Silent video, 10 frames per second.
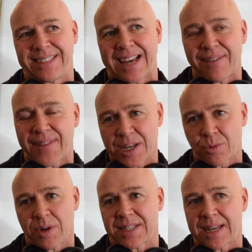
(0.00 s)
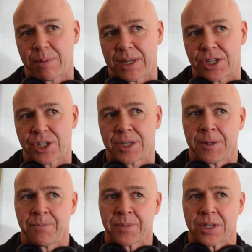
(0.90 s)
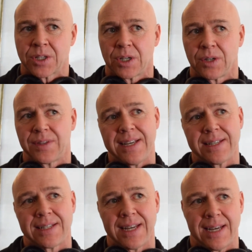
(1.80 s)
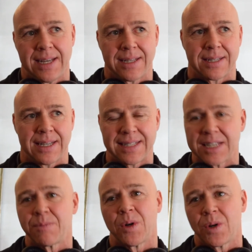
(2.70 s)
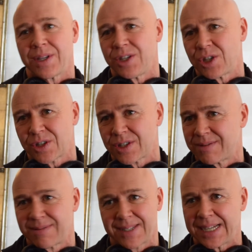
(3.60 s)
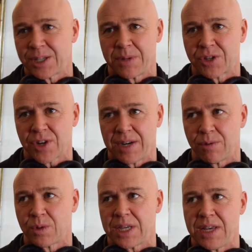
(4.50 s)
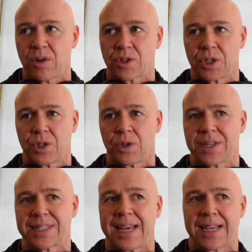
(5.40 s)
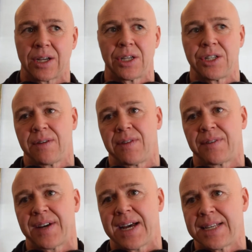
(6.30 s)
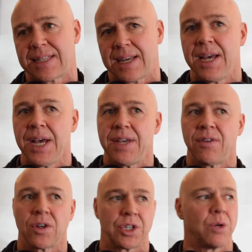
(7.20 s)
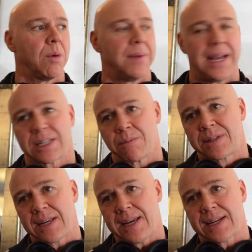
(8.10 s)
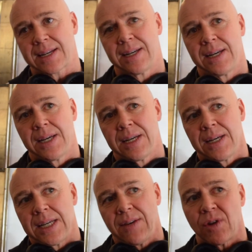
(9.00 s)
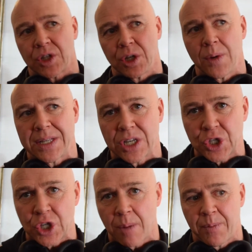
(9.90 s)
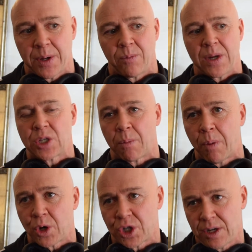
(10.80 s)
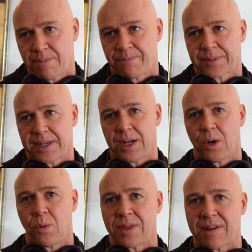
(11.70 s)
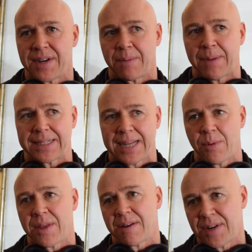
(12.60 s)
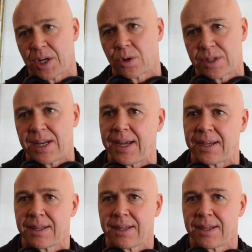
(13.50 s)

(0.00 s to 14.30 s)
our fighters were established. So these days, it is more than just telling somebody a training routine. You've got to know the psychology of the fighter. You've got to know what makes them tick. you've got to know when to stop them, when to push them, you know, when they're having a bad day, when they're having a good day.